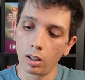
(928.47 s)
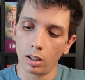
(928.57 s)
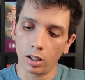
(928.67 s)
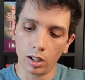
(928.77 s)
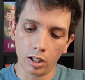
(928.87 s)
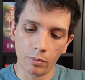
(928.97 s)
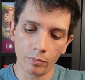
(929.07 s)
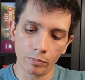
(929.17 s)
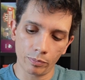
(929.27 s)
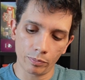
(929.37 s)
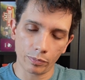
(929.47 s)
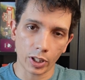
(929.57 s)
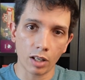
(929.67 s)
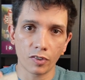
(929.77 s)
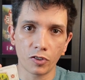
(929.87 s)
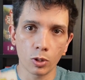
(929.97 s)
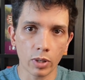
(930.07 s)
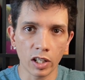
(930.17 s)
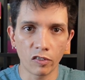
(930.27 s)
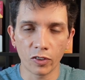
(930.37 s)
a
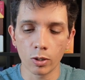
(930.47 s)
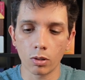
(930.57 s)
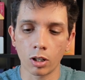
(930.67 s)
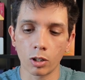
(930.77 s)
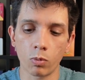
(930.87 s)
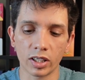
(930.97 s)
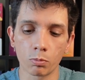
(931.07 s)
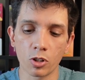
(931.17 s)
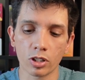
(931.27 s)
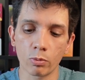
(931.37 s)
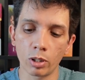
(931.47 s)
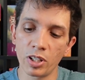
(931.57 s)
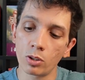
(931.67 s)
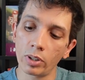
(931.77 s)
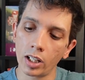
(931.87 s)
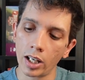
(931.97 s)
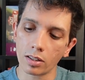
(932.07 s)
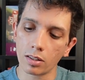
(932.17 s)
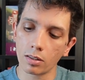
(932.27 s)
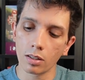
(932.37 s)
few info on what the monster will be doing
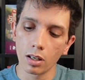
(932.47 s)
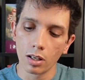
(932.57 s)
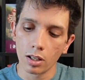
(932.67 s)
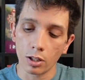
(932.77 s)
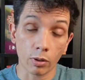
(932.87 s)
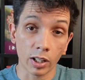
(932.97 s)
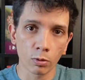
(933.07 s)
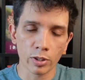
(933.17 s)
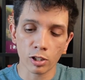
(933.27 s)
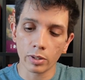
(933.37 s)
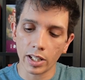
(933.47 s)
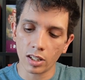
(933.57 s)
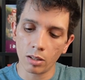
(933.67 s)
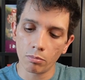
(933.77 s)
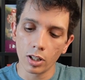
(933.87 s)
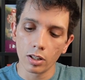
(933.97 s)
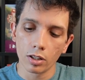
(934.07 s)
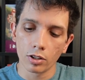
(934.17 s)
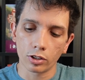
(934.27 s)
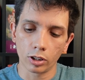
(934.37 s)
next. You can always look at them.
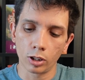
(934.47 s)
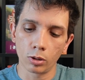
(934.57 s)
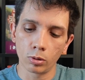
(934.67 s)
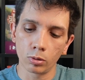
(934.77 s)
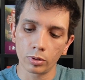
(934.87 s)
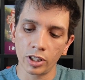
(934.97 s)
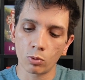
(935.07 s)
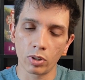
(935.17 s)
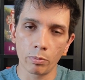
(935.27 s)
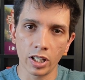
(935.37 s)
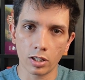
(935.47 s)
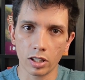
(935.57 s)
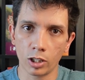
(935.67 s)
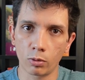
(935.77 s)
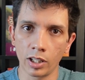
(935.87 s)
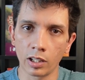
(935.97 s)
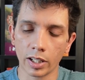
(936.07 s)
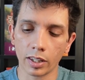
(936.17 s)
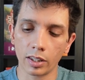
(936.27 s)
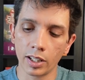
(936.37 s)
So this one means it'll
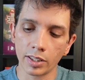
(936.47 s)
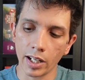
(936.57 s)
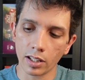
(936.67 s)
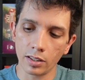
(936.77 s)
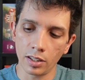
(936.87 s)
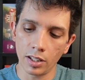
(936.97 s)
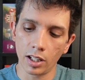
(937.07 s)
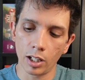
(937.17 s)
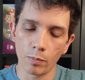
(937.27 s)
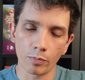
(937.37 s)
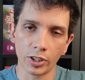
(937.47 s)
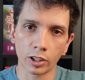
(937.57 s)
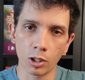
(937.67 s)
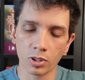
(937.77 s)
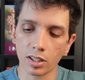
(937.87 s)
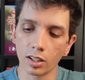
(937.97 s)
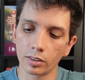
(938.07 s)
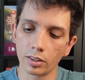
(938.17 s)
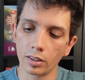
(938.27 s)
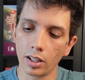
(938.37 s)
attack the closest
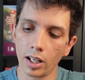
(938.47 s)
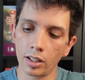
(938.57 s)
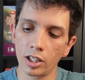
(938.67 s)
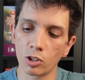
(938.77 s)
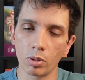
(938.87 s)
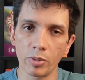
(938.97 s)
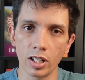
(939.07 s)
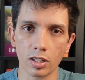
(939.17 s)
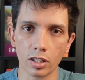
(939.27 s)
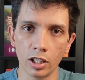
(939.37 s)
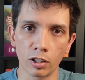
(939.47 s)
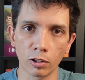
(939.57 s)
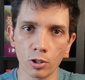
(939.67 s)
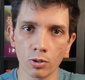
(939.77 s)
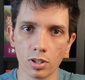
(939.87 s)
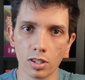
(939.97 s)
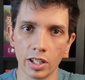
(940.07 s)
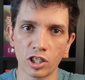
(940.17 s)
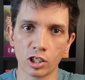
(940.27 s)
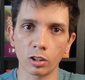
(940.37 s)
hunter, and this one means it'll use
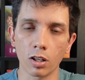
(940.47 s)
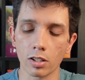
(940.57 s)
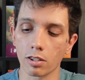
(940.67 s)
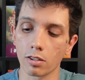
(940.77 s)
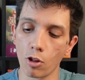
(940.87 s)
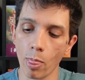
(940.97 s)
its claws.